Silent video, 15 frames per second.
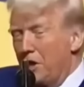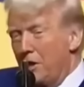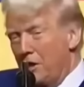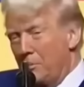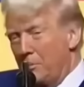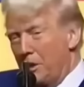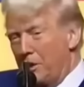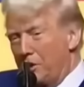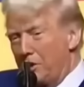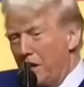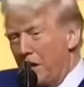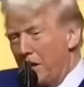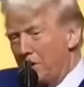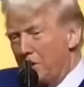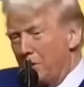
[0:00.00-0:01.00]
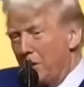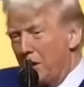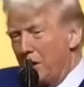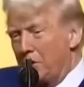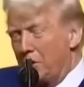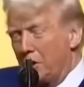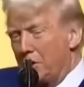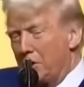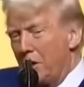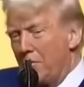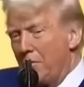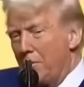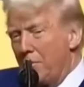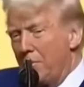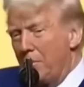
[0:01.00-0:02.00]
You know, the BRIC states, there are like 6
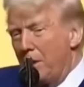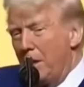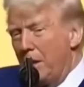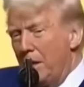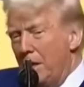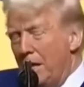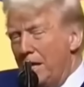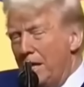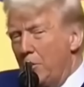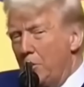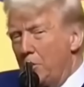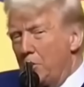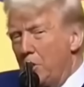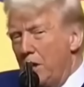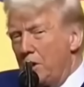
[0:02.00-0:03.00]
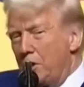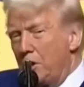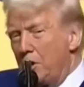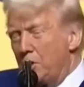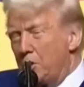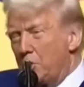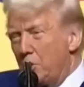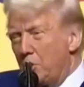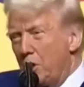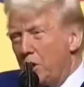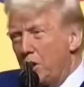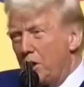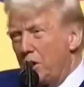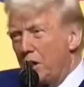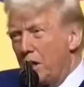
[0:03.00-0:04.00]
of them, and they were trying to destroy
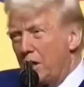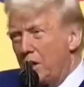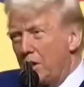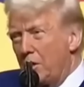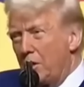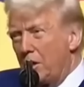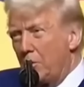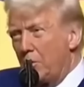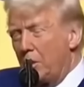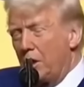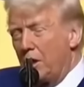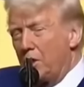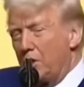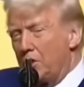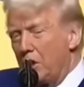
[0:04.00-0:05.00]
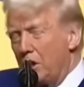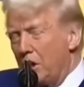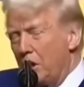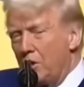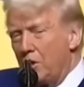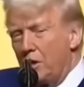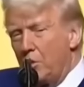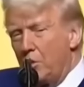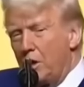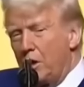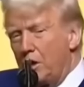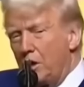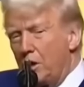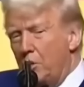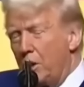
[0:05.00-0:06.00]
our dollar. They were going to say, you know, they
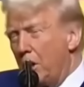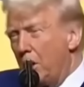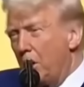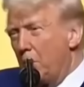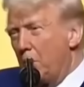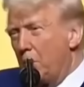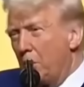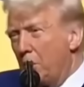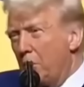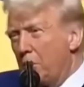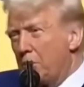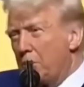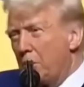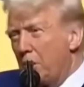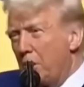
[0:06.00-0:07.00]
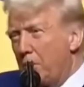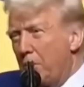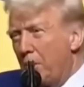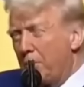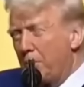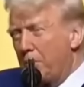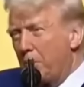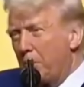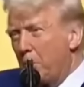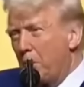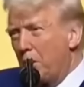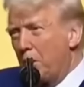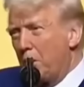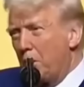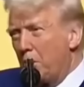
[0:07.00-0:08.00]
wanted to create a new currency. They probably
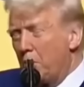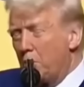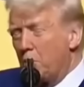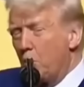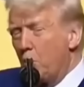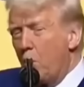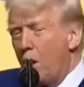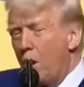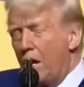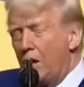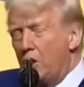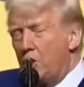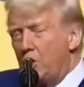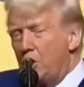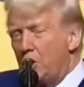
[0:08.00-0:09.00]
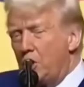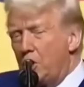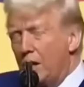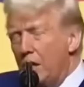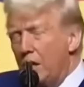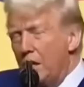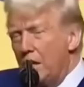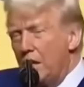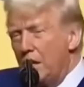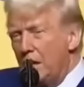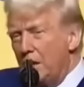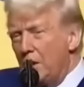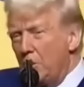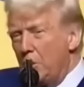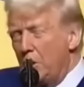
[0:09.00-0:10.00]
wanted to use the yuan, China.
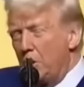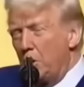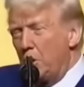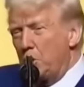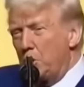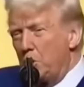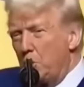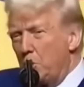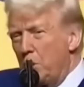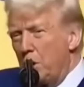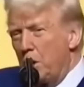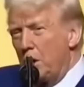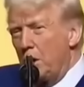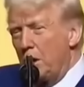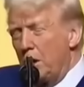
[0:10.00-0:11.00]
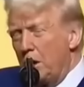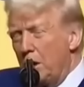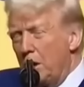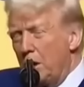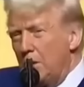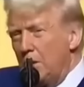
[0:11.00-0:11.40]
They wanted to use the yuan.